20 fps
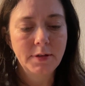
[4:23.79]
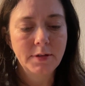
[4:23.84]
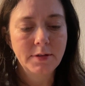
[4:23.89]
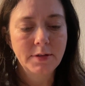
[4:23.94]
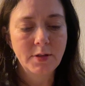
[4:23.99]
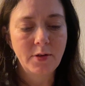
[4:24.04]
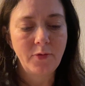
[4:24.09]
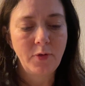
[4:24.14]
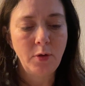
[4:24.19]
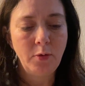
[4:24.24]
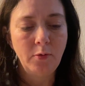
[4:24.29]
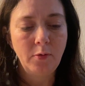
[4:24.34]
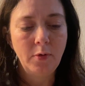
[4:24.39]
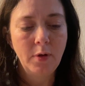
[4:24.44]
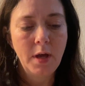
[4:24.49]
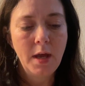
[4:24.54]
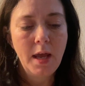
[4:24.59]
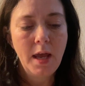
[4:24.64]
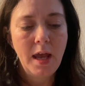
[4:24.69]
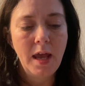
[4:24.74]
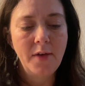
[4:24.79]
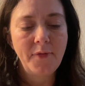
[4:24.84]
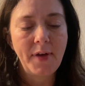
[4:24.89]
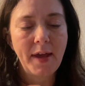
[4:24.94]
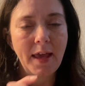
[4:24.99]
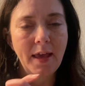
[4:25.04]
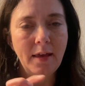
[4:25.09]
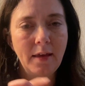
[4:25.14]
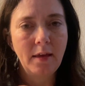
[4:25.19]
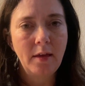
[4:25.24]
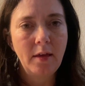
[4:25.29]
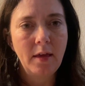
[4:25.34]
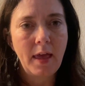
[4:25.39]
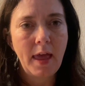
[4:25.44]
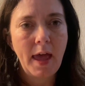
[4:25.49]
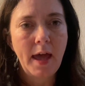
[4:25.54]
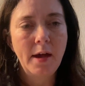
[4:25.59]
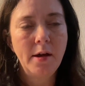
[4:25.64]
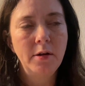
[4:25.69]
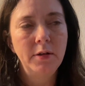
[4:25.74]
So if I
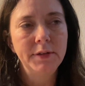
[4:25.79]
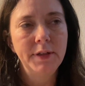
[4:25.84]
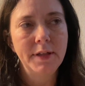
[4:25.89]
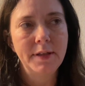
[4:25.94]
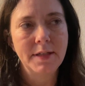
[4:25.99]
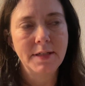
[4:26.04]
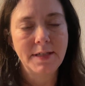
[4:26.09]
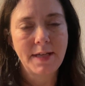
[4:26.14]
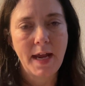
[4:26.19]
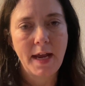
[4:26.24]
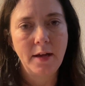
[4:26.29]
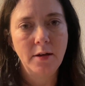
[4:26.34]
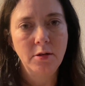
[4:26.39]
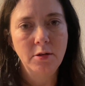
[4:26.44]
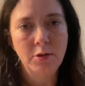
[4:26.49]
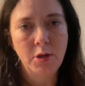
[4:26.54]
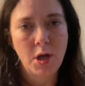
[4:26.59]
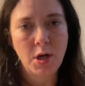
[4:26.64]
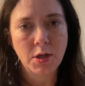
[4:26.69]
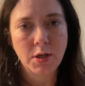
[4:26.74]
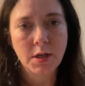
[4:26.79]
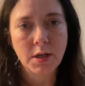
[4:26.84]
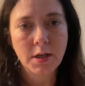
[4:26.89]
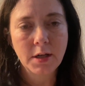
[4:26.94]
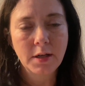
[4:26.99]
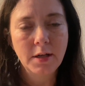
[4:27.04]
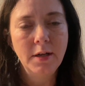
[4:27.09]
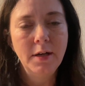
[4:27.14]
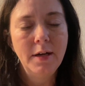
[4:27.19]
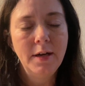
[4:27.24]
held the tail longer,